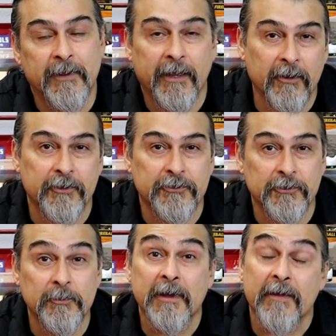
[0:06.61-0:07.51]
Hello
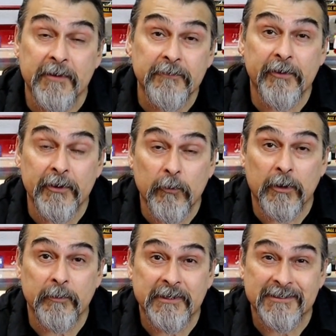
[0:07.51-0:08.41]
YouTube. This video we're
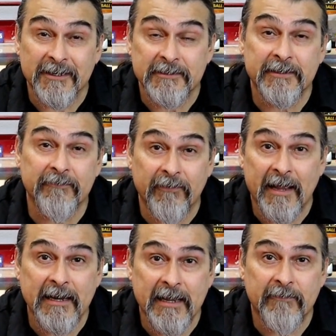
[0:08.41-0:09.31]
going to be discussing
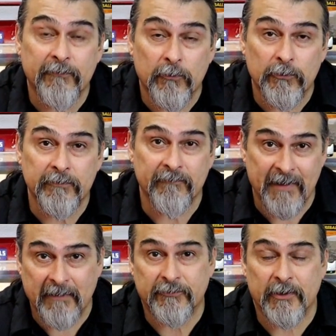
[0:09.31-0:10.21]
Flathead Ford
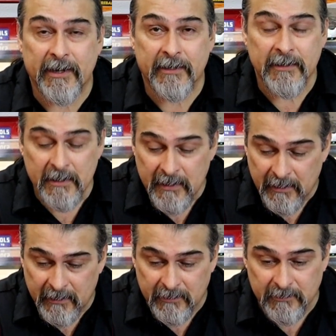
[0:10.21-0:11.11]
valve train.
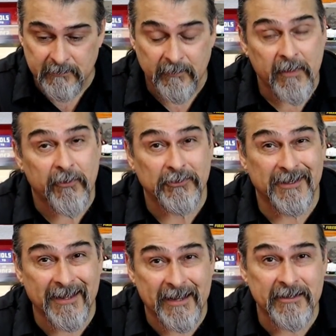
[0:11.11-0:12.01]
There's a
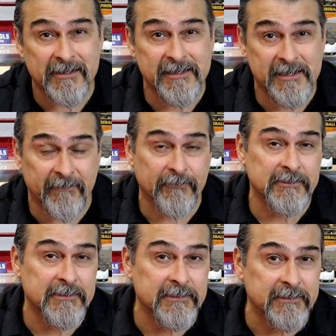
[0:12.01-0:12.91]
lot of
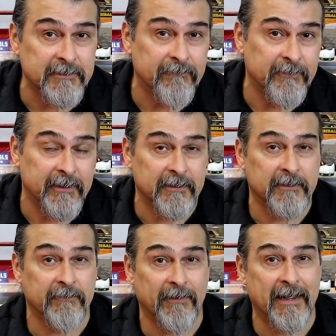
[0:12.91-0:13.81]
differences in
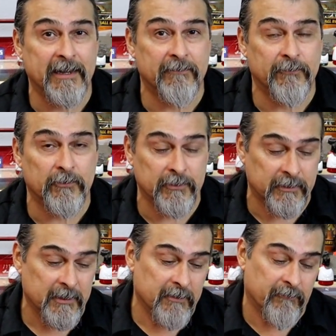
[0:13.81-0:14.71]
the Flathead Ford
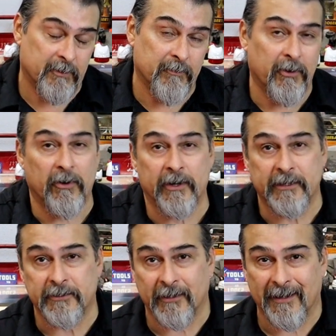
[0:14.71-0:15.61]
from early
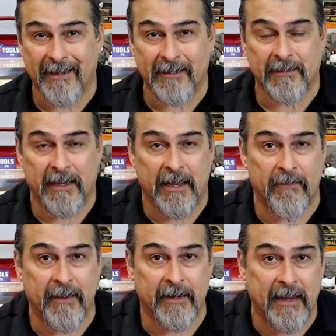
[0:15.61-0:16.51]
to late,
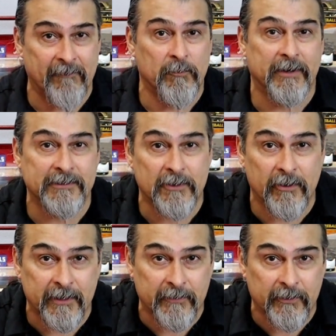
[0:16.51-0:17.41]
and then everybody's
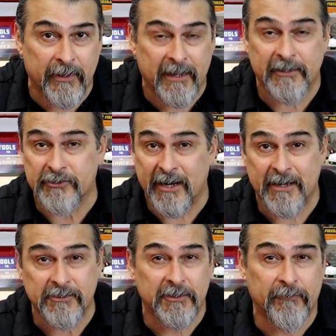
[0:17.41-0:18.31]
gone in there and
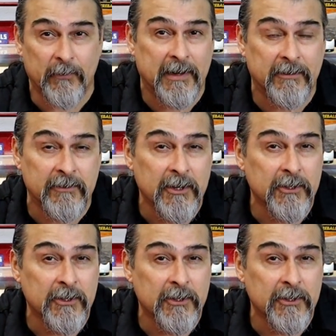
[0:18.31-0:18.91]
changed stuff around.